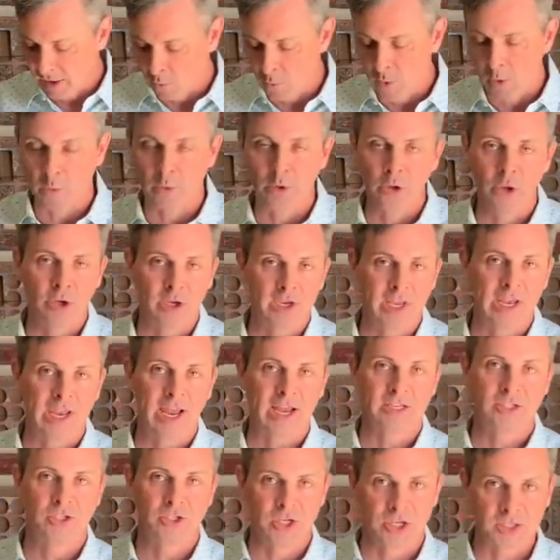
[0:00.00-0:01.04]
what we're looking
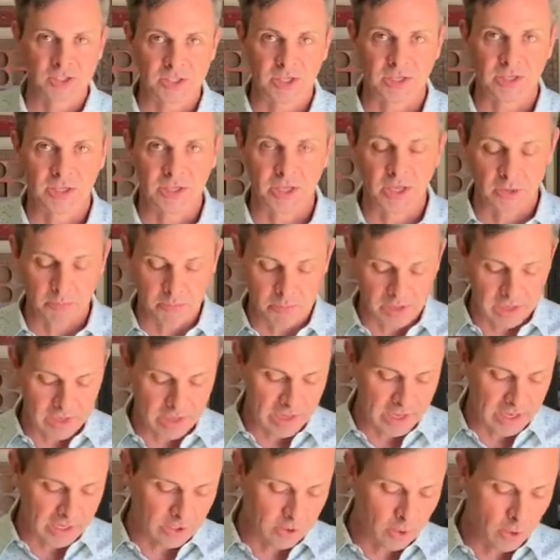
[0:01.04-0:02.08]
at just a little bit
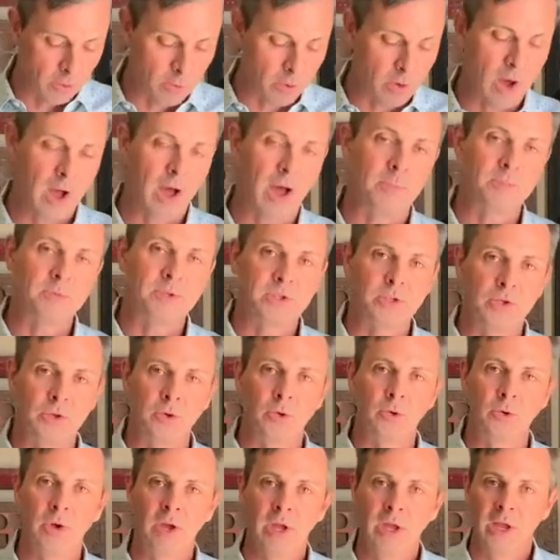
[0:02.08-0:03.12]
and go up
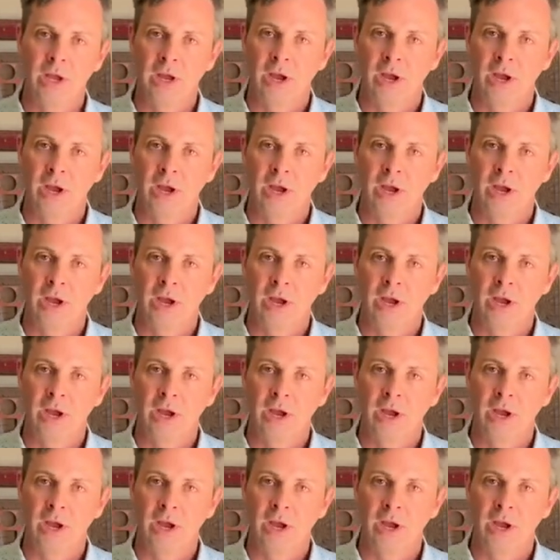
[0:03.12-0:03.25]
to